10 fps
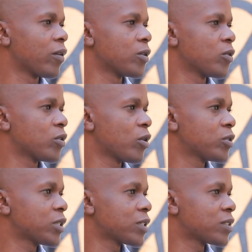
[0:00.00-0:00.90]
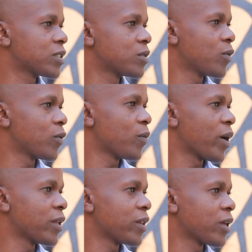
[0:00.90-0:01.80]
No, they were not accessible
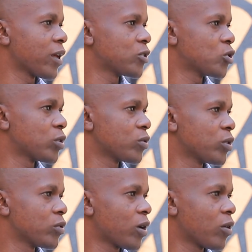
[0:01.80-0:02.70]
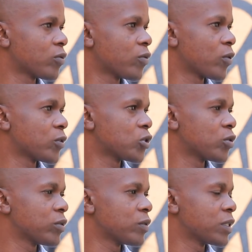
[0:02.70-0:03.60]
by the children we look out for,
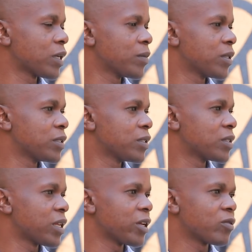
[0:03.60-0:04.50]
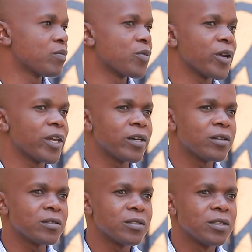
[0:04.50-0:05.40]
children with disabilities, like
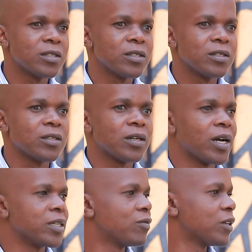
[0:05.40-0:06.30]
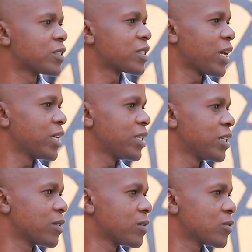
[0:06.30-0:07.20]
Braille and even
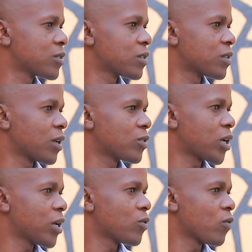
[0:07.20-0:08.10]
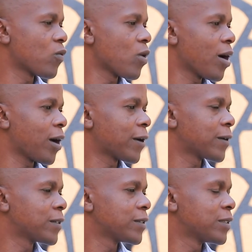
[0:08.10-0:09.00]
signing, that kind of work.
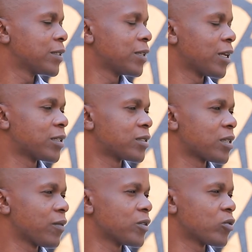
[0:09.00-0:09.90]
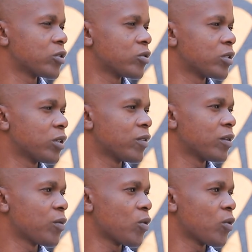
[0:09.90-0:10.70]
That service was not given.